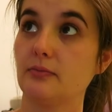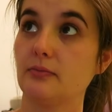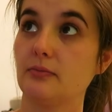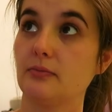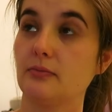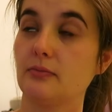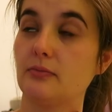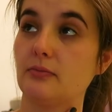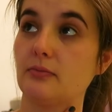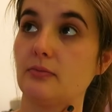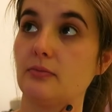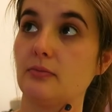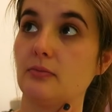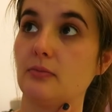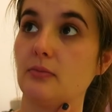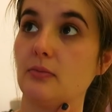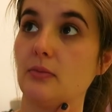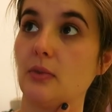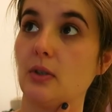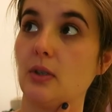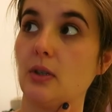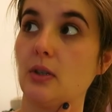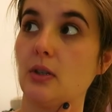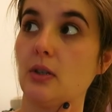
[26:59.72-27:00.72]

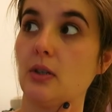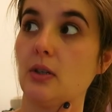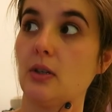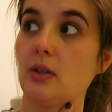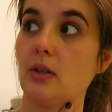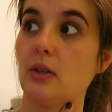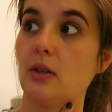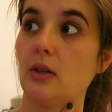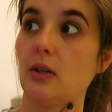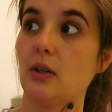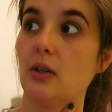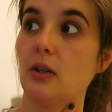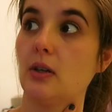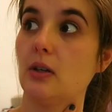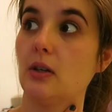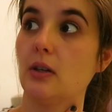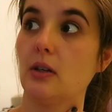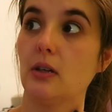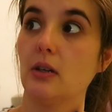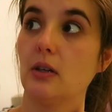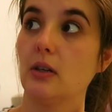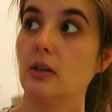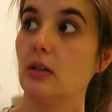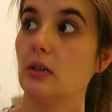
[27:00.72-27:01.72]

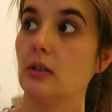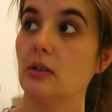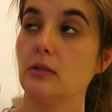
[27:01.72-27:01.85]
Nobody speaks.